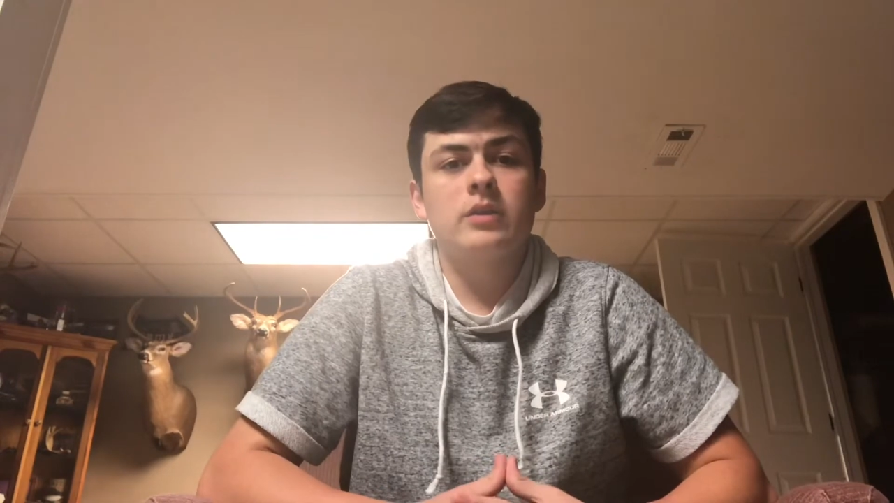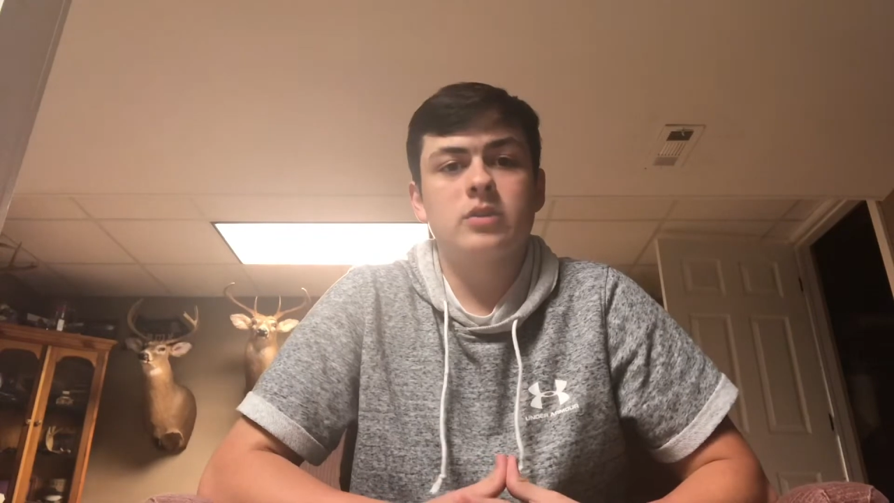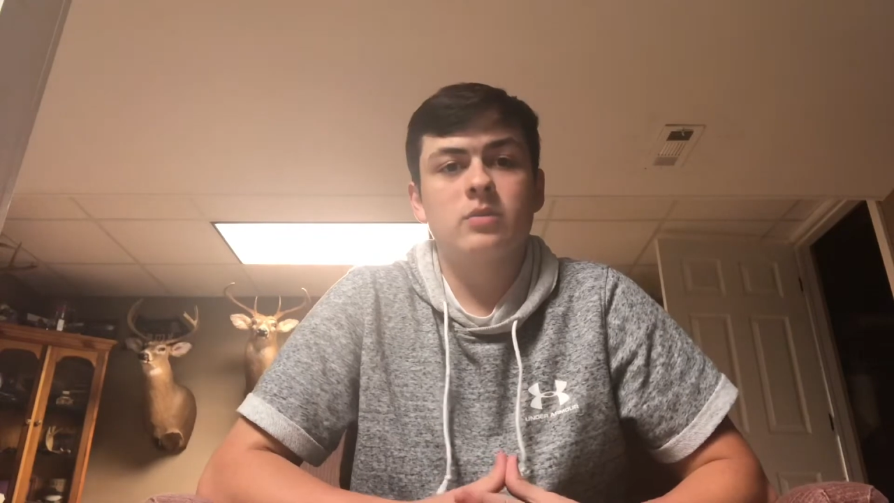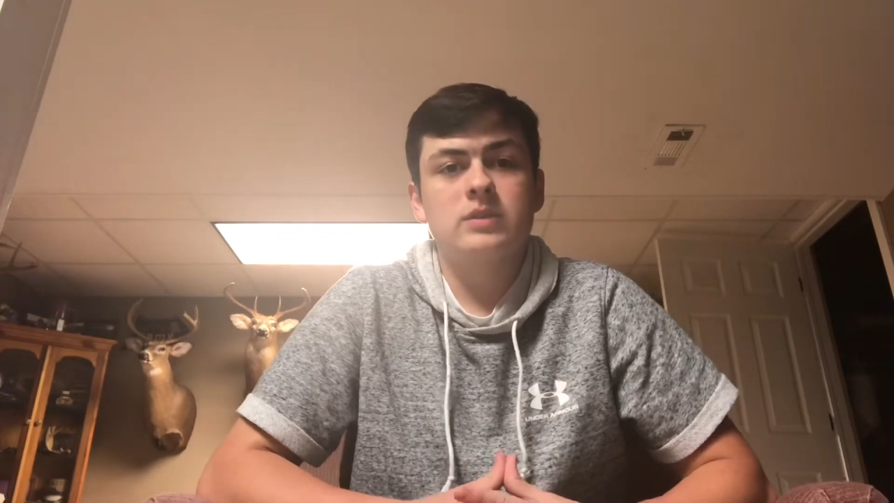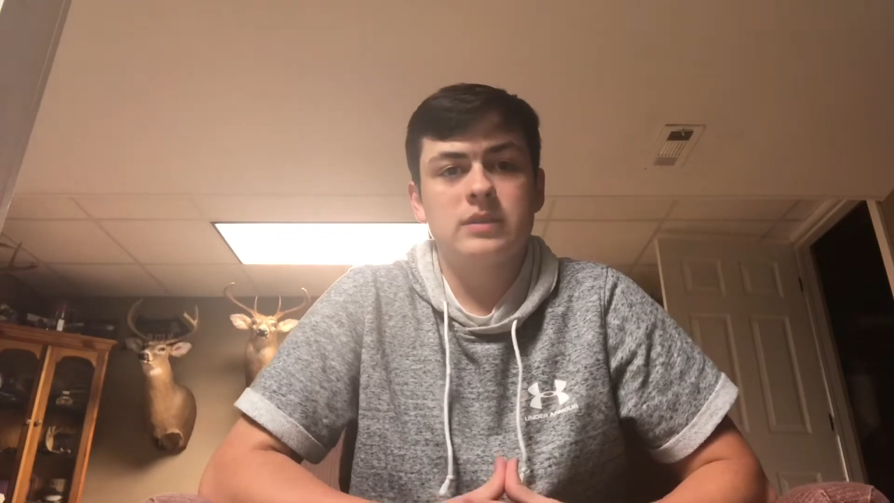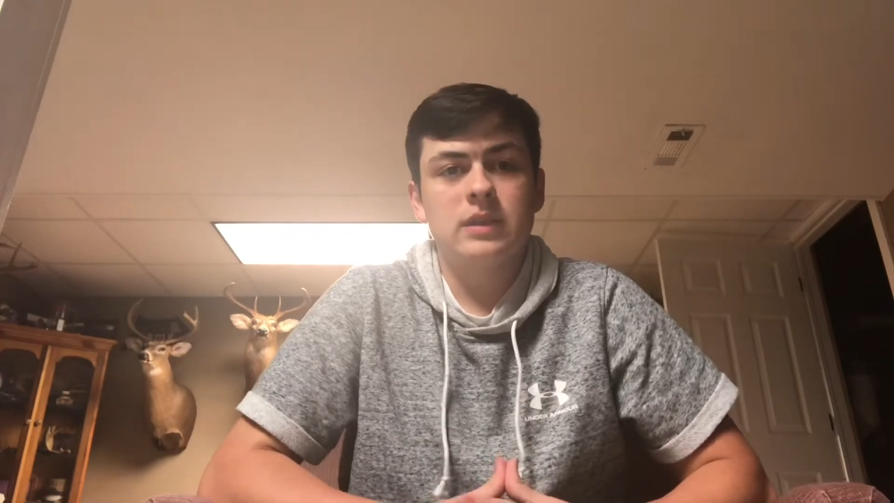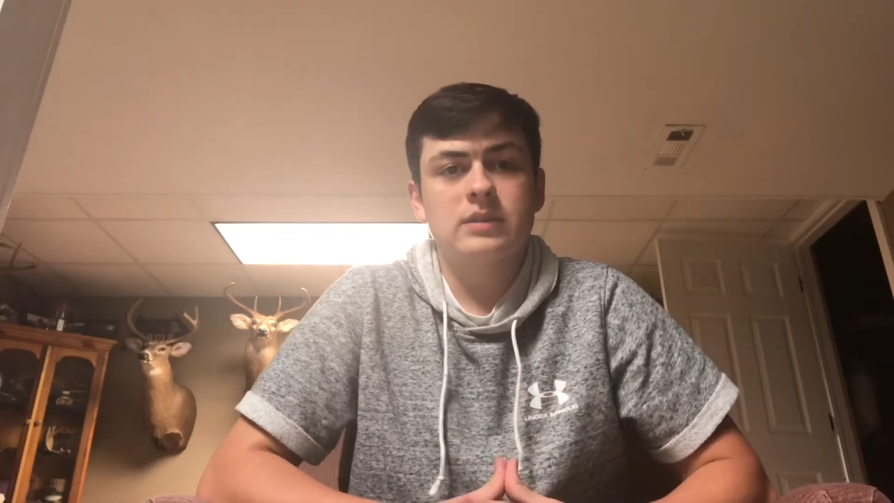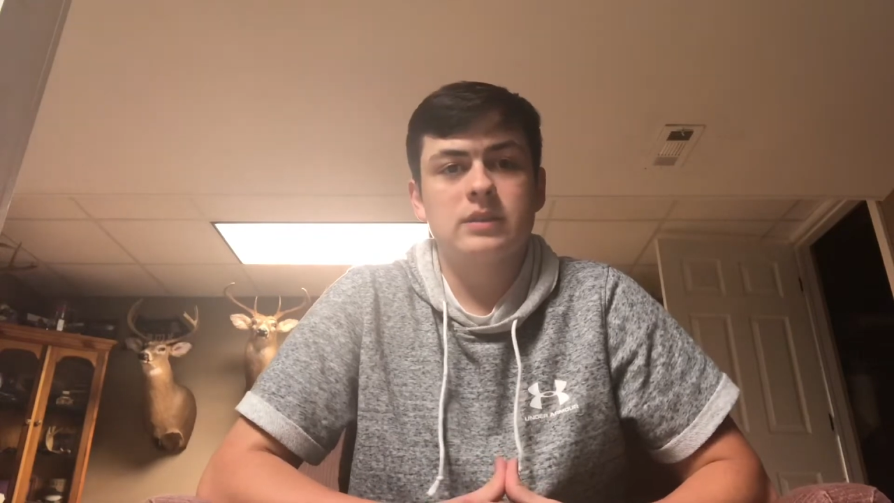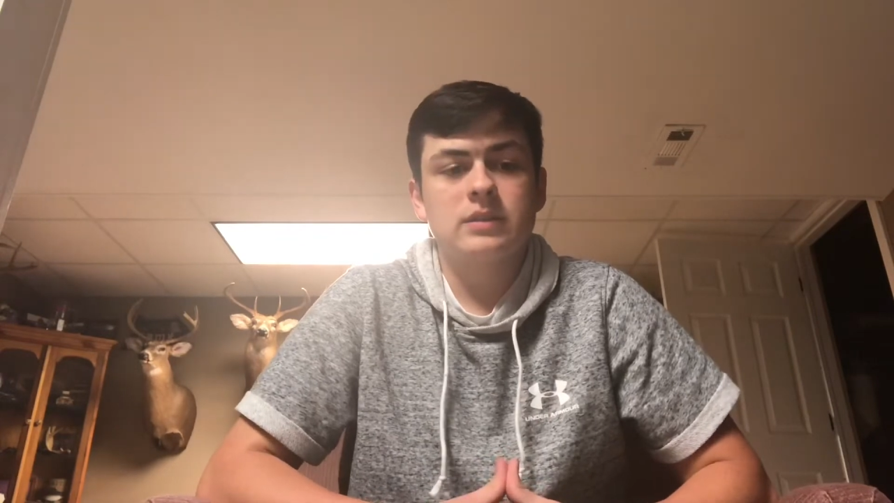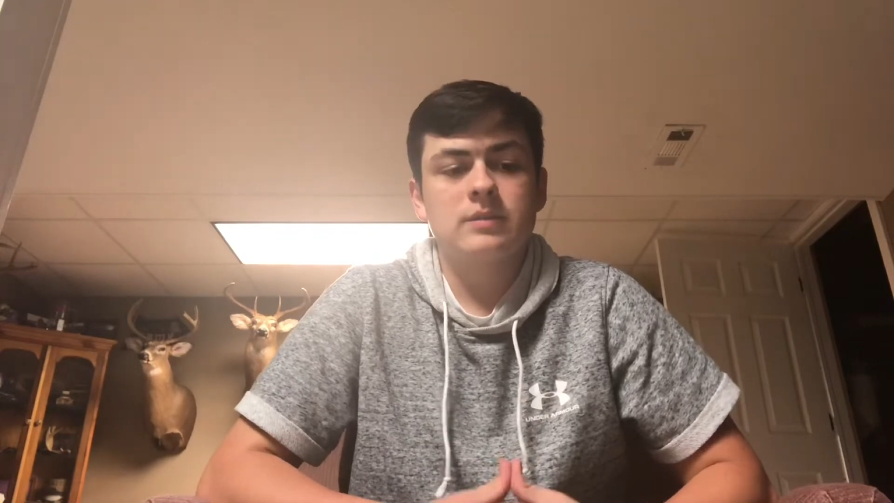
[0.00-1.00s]
its own
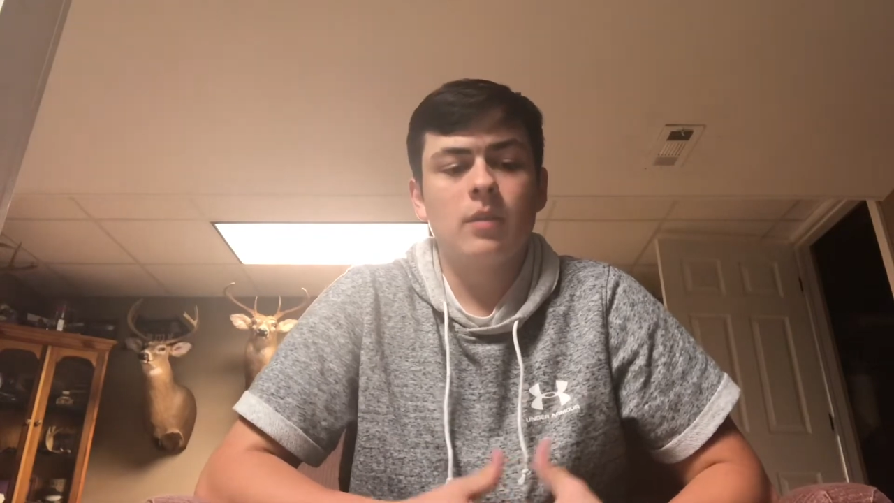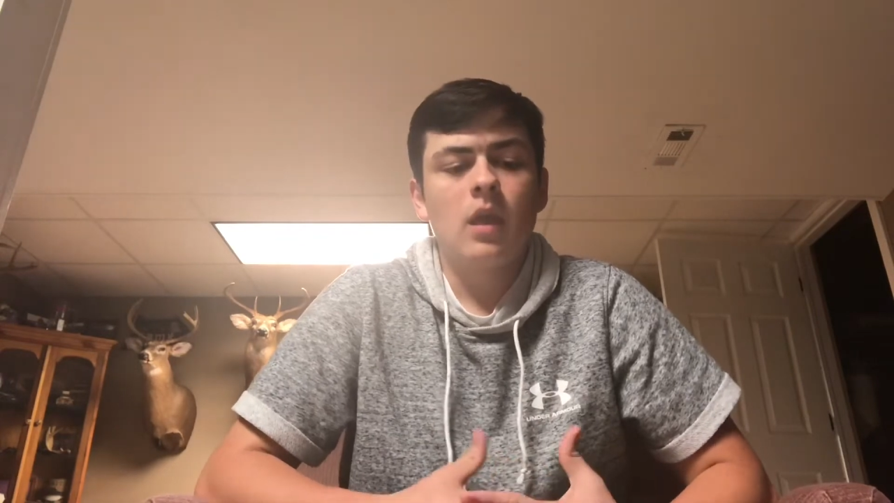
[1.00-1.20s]
citizens,